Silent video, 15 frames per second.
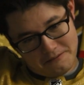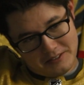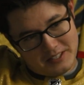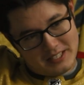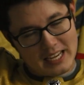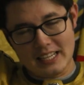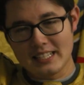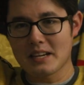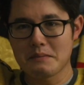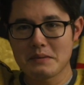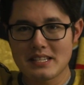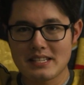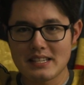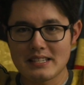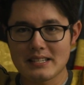Second time
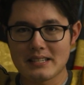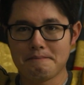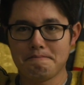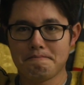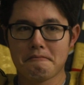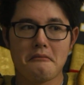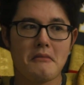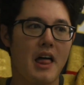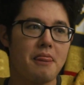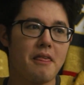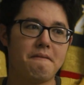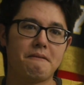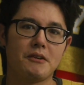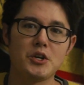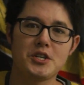this season, the
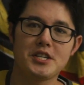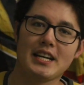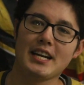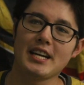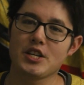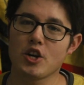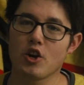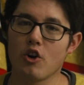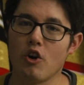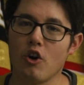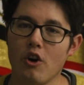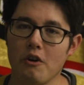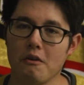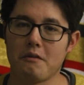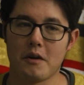first NHL
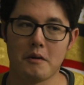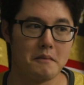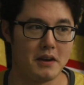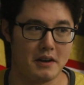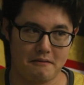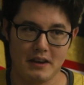goal from uh,